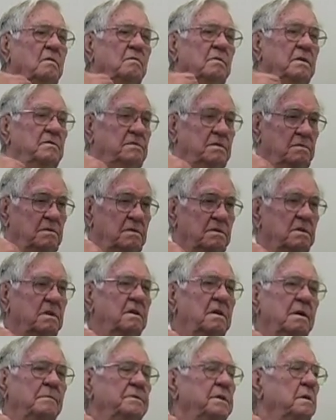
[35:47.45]
We
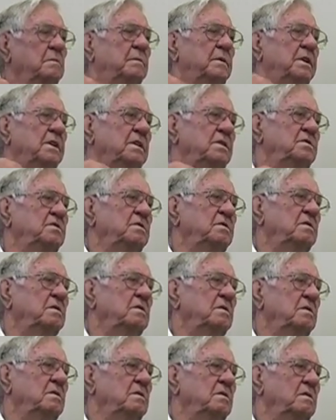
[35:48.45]
clear up to the bridge.
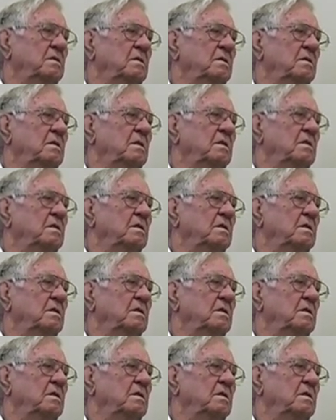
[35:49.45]
Wow.